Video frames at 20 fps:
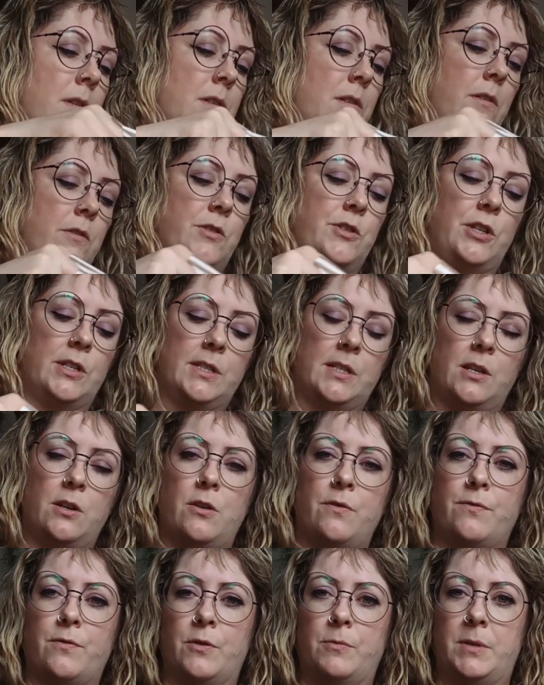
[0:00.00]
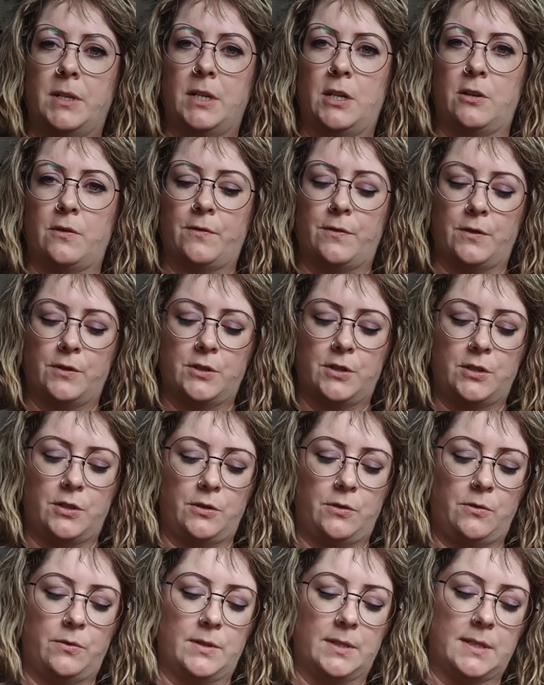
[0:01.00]
There's just enough room in here for
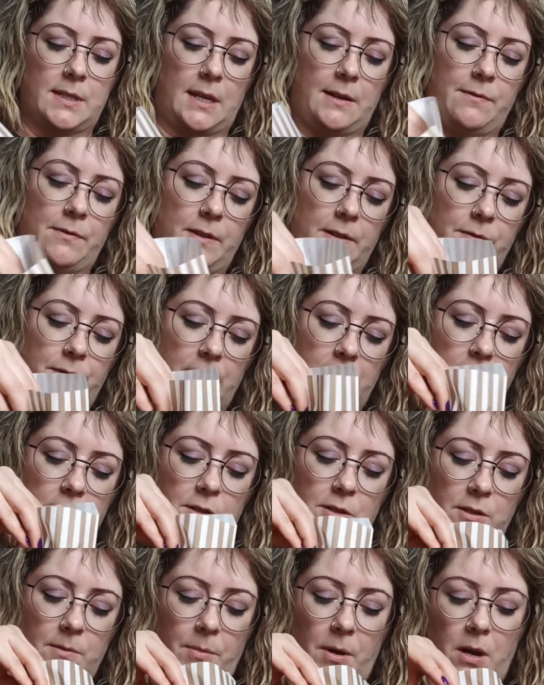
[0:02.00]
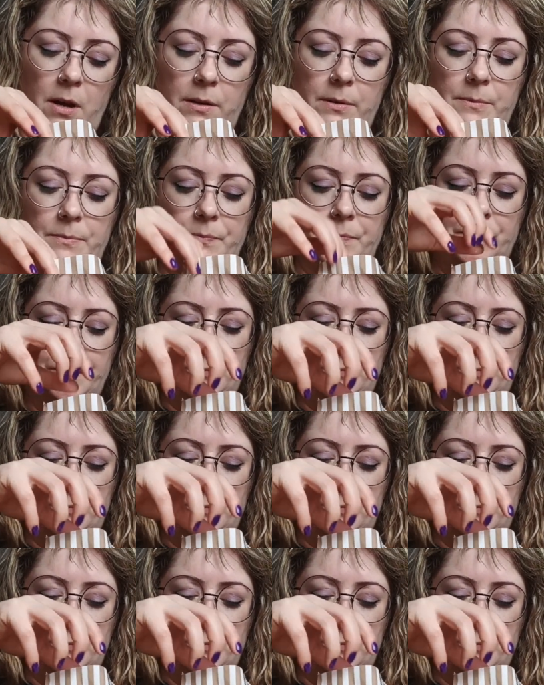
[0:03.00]
2 to safely fit into the bottom.